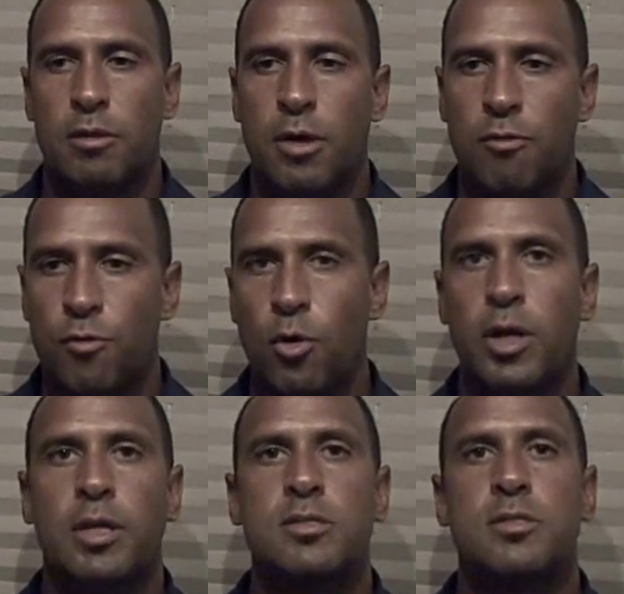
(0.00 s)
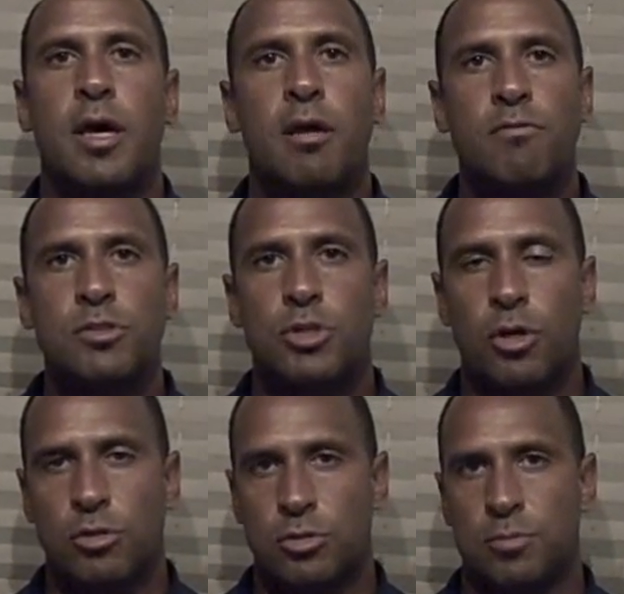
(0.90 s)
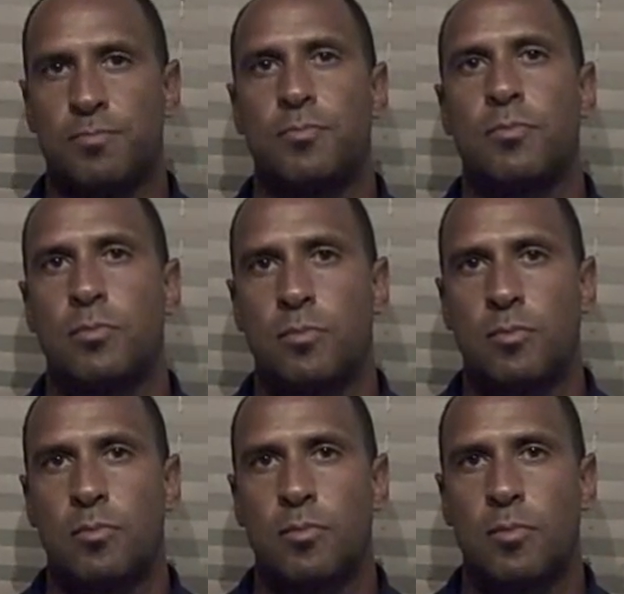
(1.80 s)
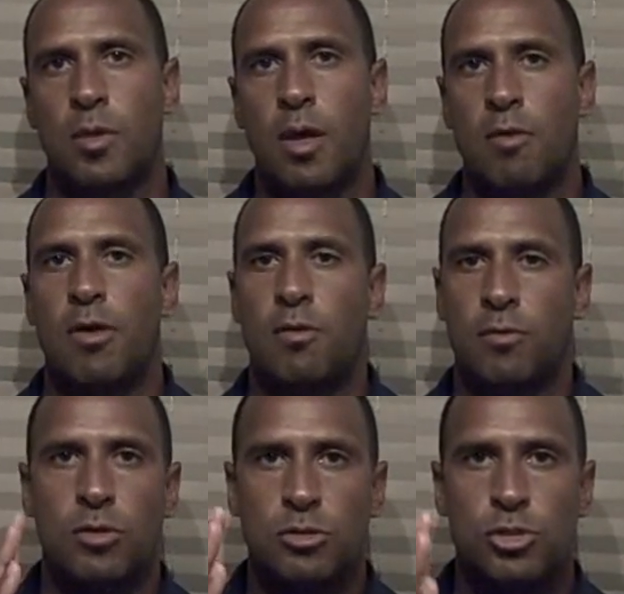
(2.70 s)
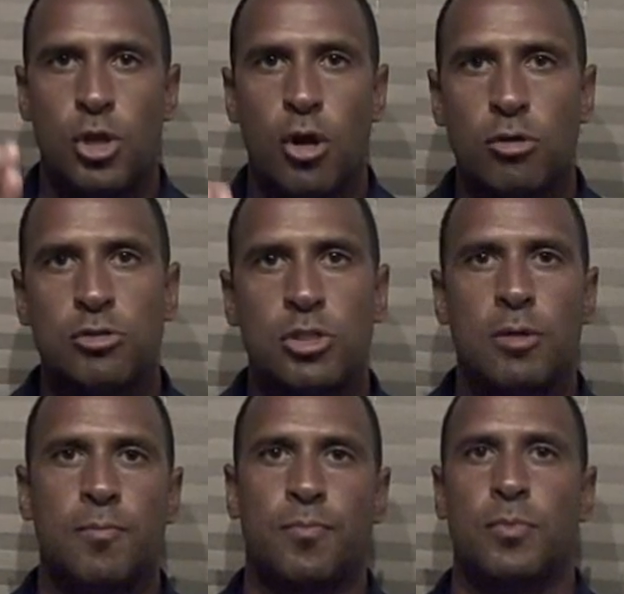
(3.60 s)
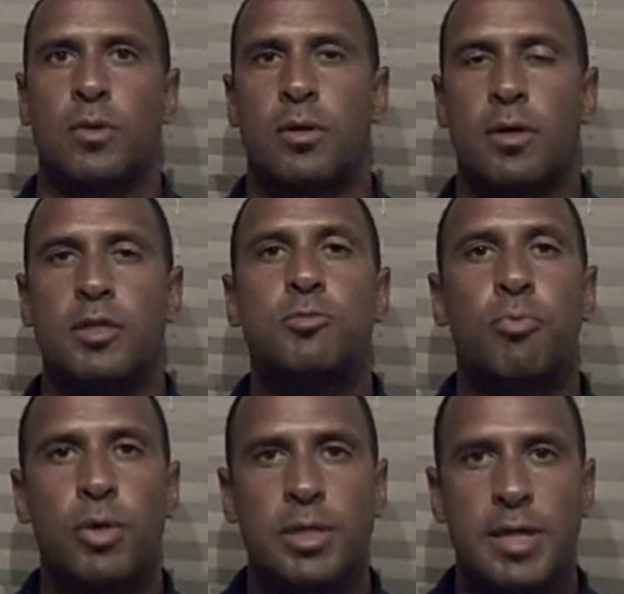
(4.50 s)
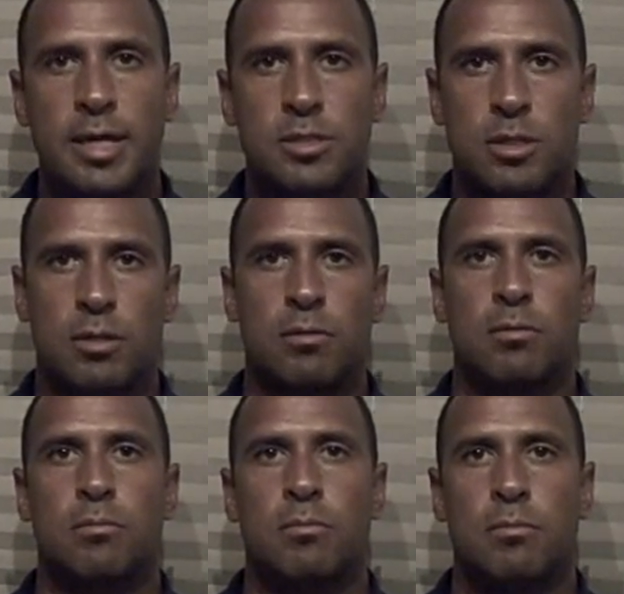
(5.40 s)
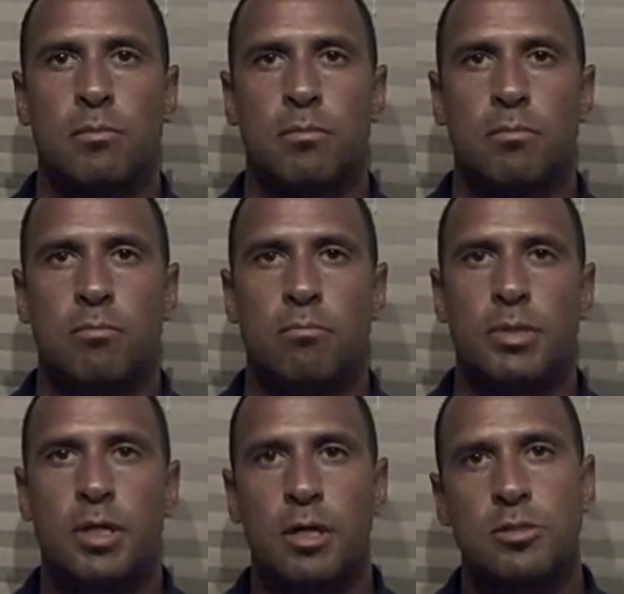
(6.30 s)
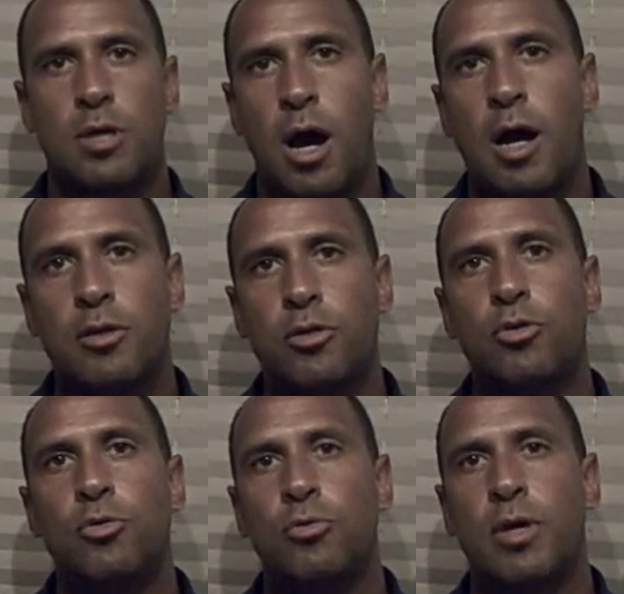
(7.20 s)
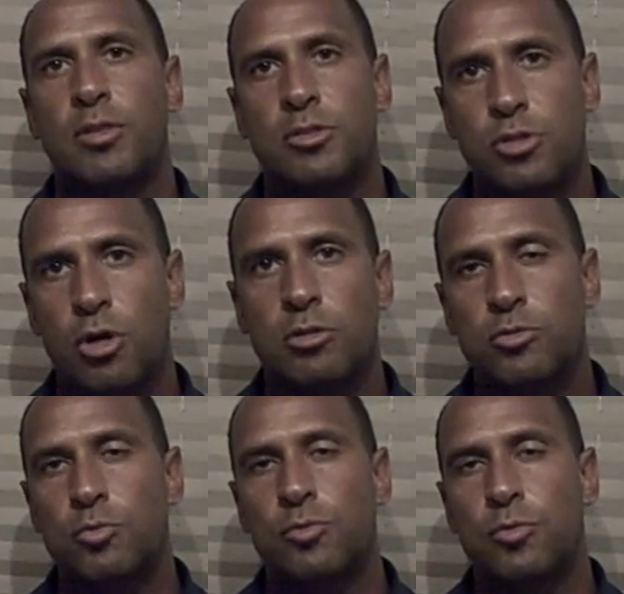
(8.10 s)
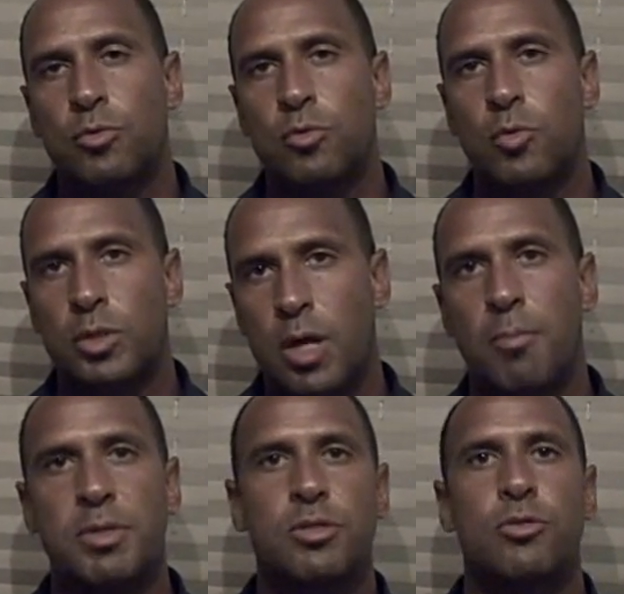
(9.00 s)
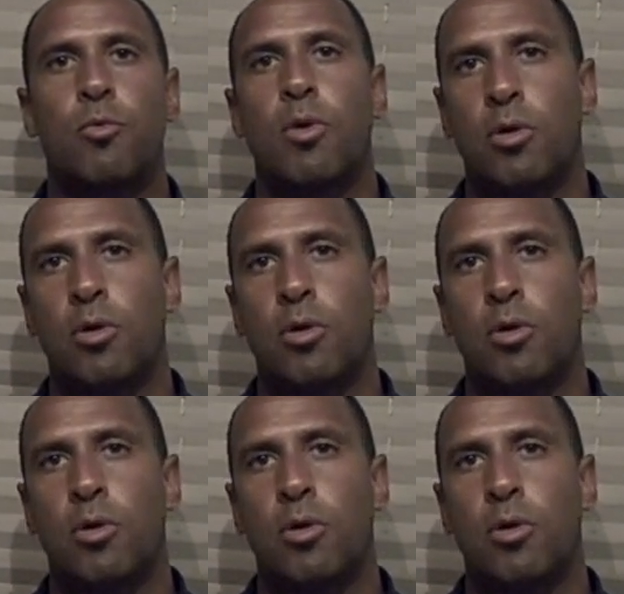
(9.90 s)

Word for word: Therefore, it is said of the church that the church is predestined because God knew that the church would come into the